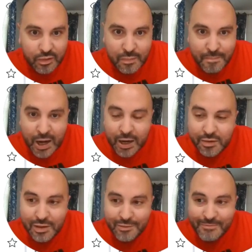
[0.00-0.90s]

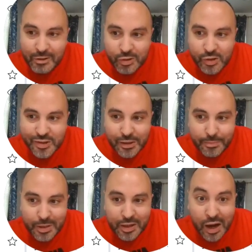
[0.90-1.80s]
MACD filter is going to
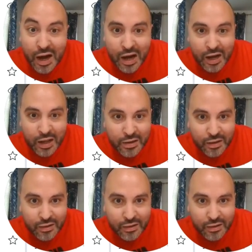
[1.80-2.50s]
be on,